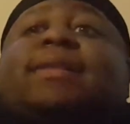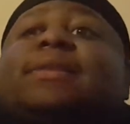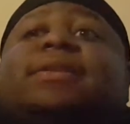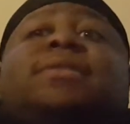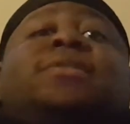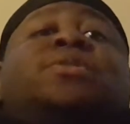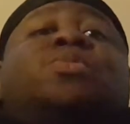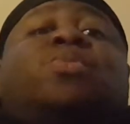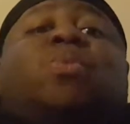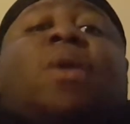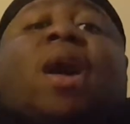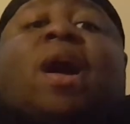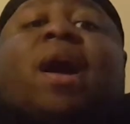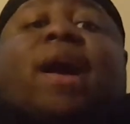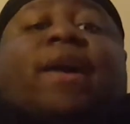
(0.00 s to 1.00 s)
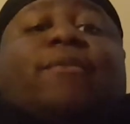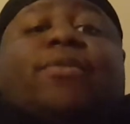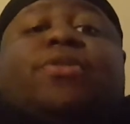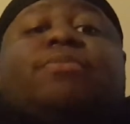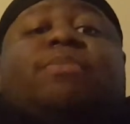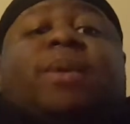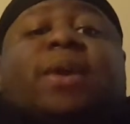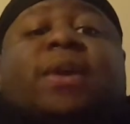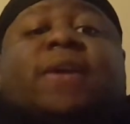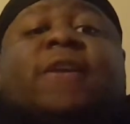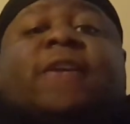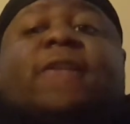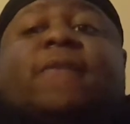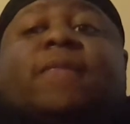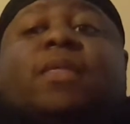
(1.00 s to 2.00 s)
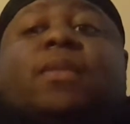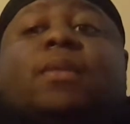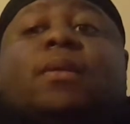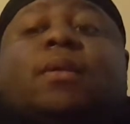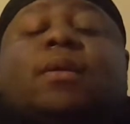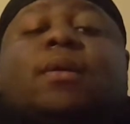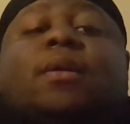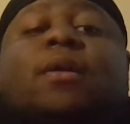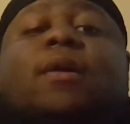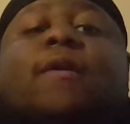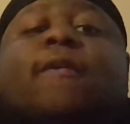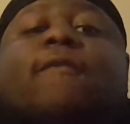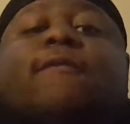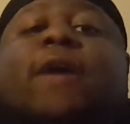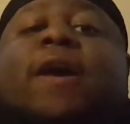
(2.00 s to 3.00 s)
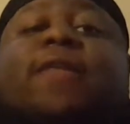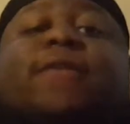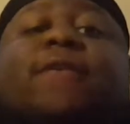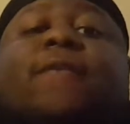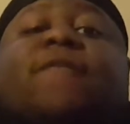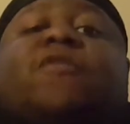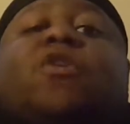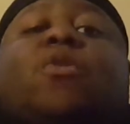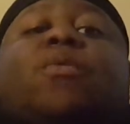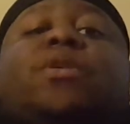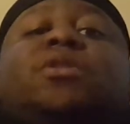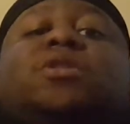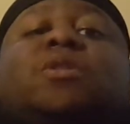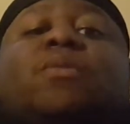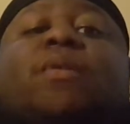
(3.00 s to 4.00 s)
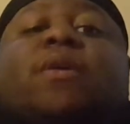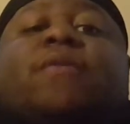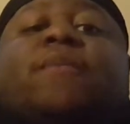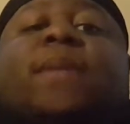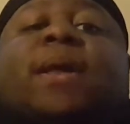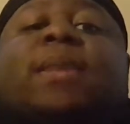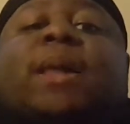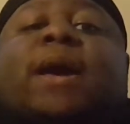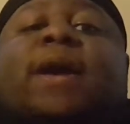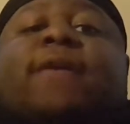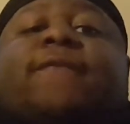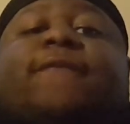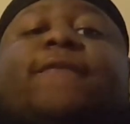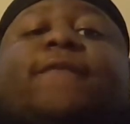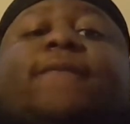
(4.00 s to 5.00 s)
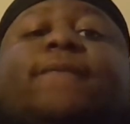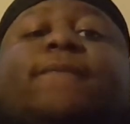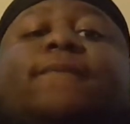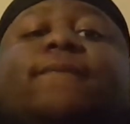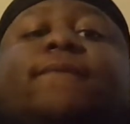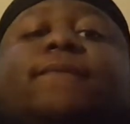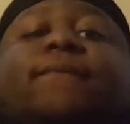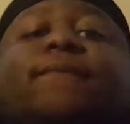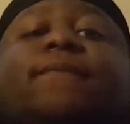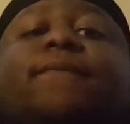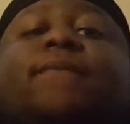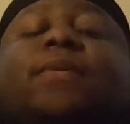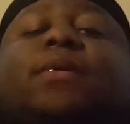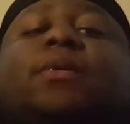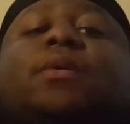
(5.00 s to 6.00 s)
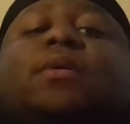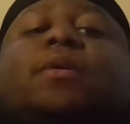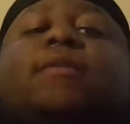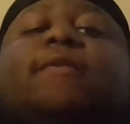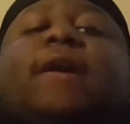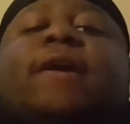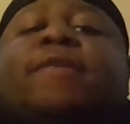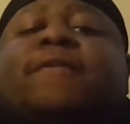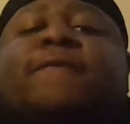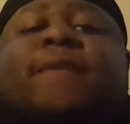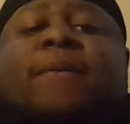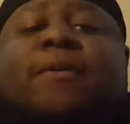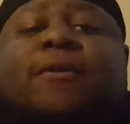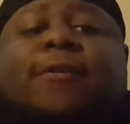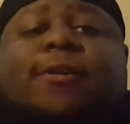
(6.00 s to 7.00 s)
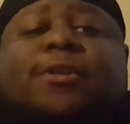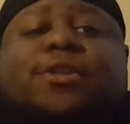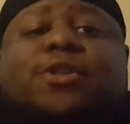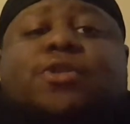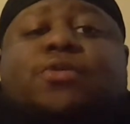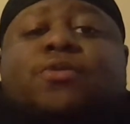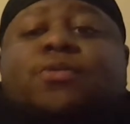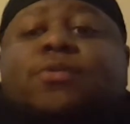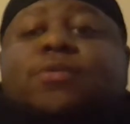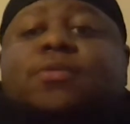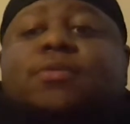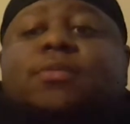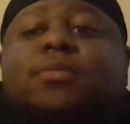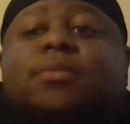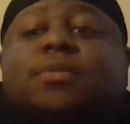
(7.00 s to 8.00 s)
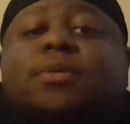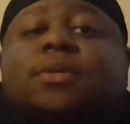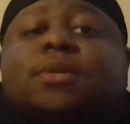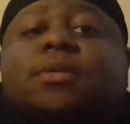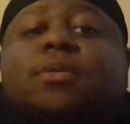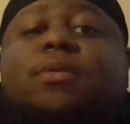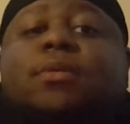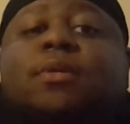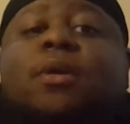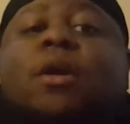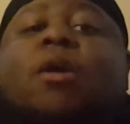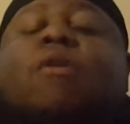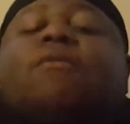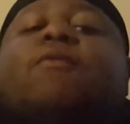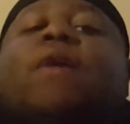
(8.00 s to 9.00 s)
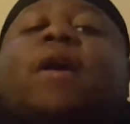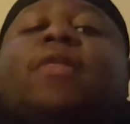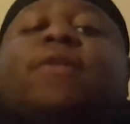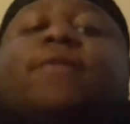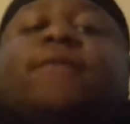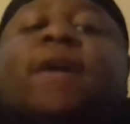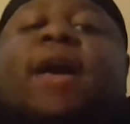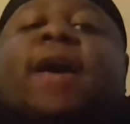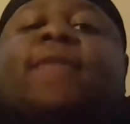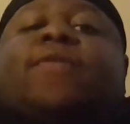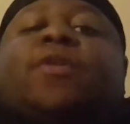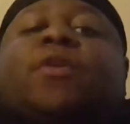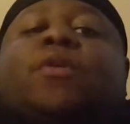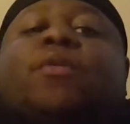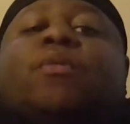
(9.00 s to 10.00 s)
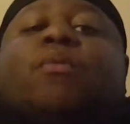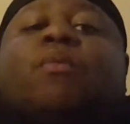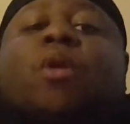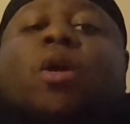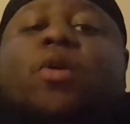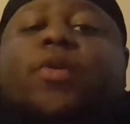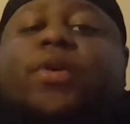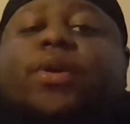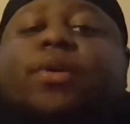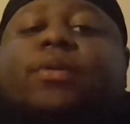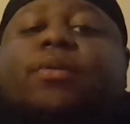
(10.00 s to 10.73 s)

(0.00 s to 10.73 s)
This is why, with me, rather I'm going somewhere with my life, rather if I'm going to school, rather if I have to go to work,